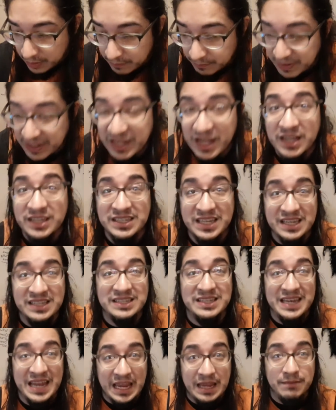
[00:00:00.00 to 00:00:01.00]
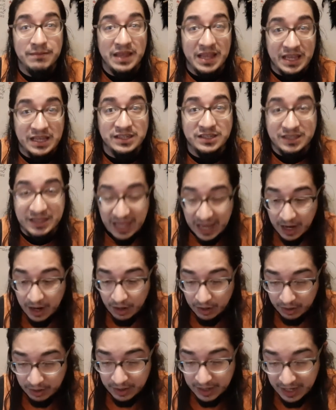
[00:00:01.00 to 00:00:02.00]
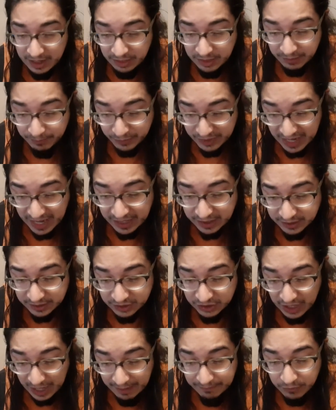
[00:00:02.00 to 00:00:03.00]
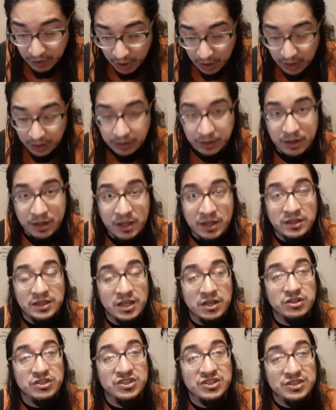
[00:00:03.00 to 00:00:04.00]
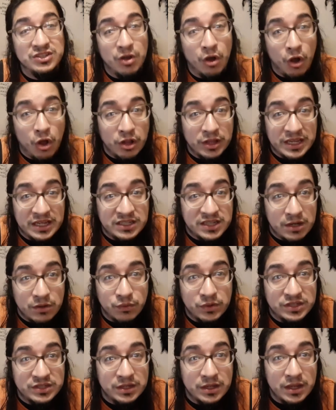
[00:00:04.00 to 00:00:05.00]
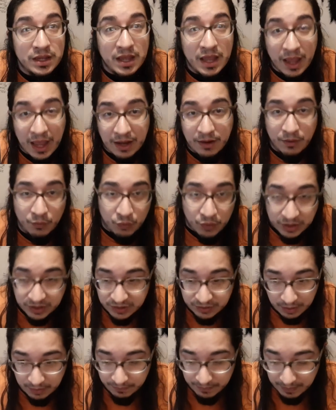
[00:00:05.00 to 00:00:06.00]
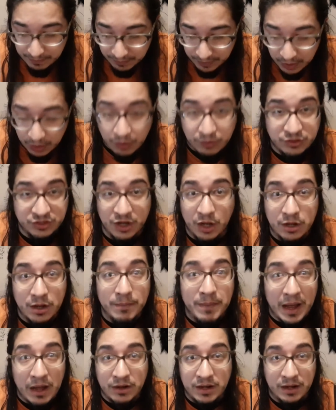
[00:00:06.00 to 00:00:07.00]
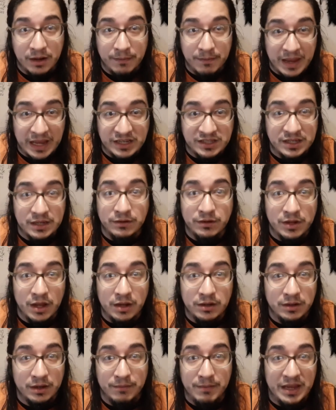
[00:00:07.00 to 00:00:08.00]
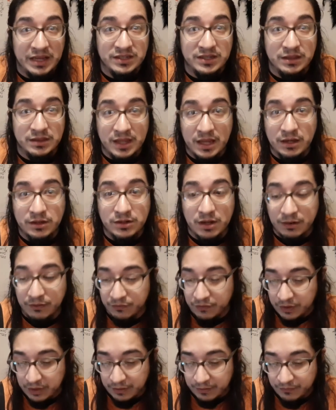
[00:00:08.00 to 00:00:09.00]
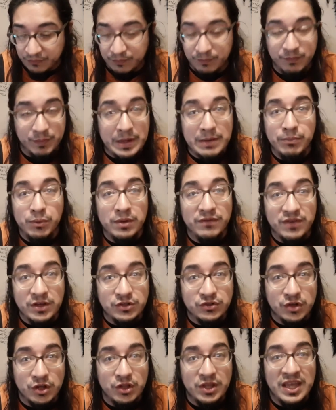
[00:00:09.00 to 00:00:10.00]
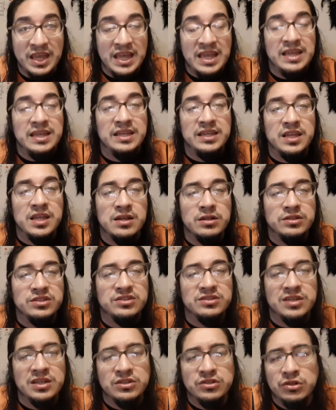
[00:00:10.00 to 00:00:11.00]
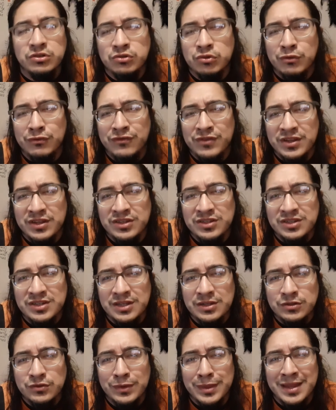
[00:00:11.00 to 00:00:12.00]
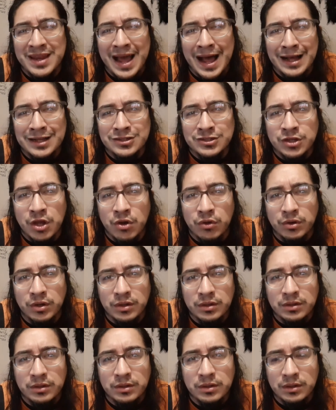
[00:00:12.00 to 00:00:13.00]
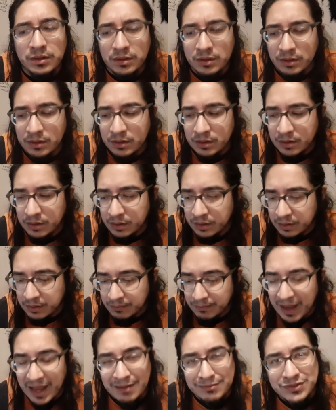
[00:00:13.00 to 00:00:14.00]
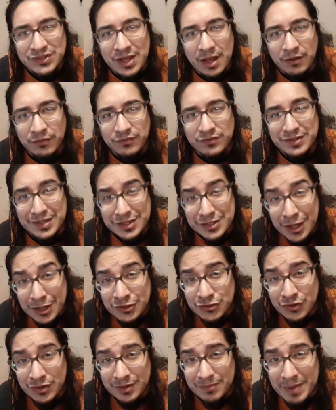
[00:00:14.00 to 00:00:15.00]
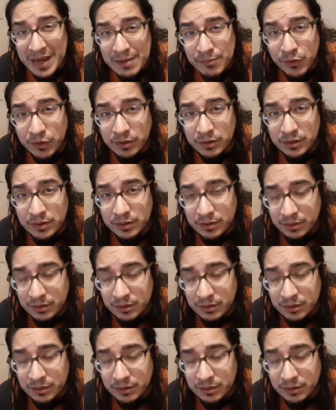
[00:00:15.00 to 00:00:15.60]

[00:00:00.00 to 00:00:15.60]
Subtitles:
because his name is there in the text. Shamgar killed, all he did was and was sung about an amazing thing done for the people of Israel. He killed 600 Philistines with an ox goad by himself. 600 people.